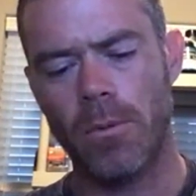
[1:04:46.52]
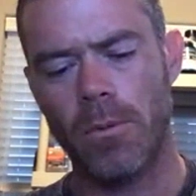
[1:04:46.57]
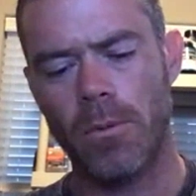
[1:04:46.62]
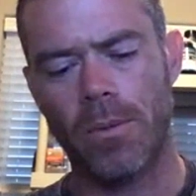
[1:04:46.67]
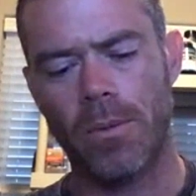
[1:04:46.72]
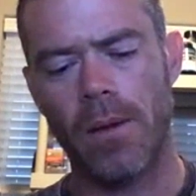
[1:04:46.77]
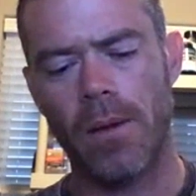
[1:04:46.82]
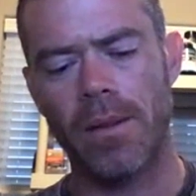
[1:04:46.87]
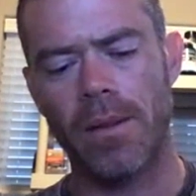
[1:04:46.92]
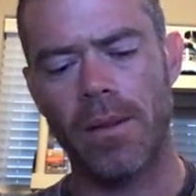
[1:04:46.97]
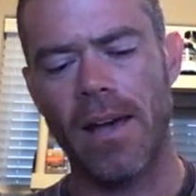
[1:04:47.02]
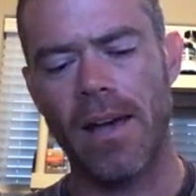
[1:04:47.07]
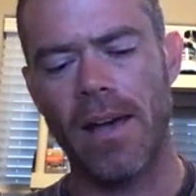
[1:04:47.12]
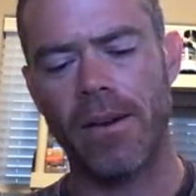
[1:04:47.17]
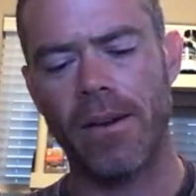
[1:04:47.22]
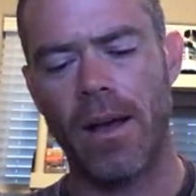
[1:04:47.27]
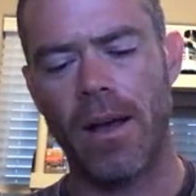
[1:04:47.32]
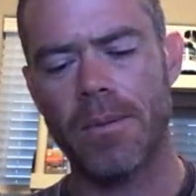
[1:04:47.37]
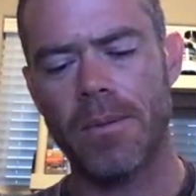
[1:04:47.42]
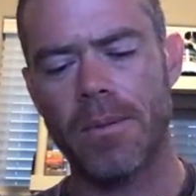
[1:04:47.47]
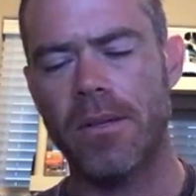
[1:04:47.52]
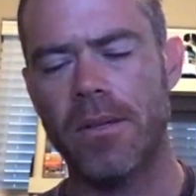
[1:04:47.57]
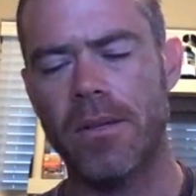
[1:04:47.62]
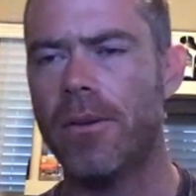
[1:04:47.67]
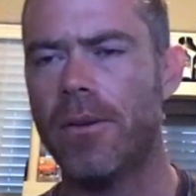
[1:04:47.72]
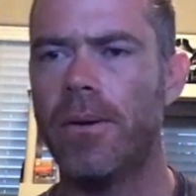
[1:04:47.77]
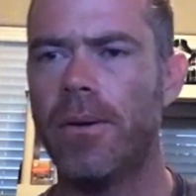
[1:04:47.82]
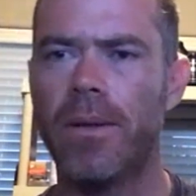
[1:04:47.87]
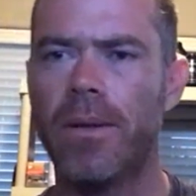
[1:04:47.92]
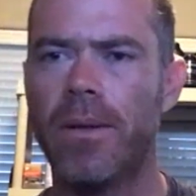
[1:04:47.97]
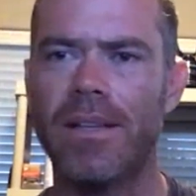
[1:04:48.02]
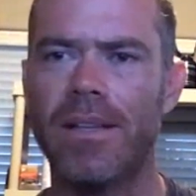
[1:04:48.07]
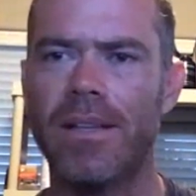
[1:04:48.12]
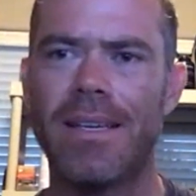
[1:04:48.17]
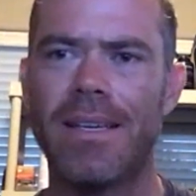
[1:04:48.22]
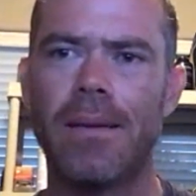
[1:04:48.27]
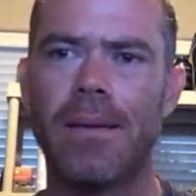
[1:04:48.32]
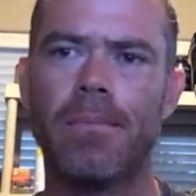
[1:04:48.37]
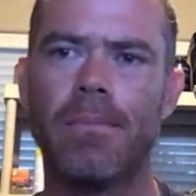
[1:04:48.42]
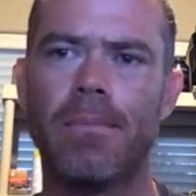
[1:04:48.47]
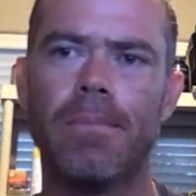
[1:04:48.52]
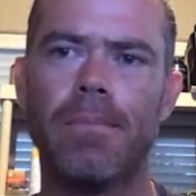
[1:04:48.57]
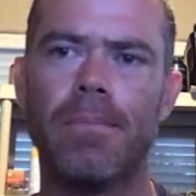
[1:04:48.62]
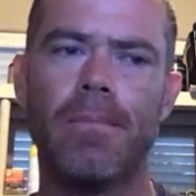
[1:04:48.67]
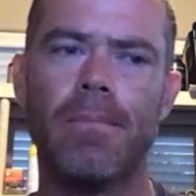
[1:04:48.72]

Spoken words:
we'll probably have an option to do it with a team.